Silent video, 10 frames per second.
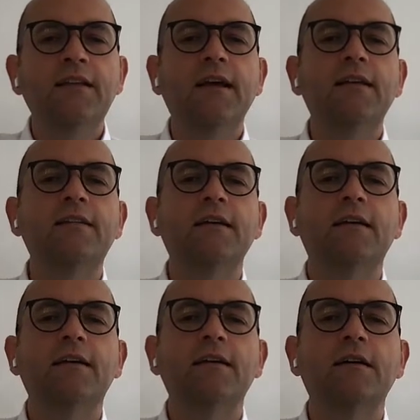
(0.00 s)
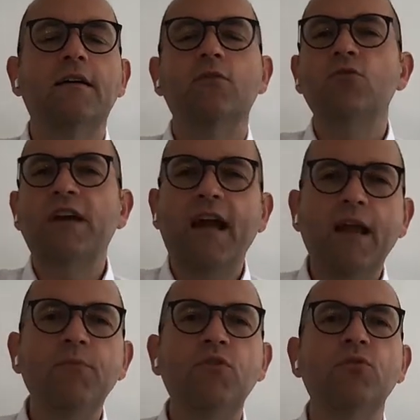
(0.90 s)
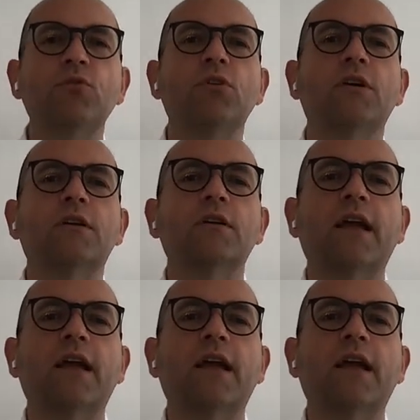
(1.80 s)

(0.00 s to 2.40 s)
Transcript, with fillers: that uh, uh, who came to uh,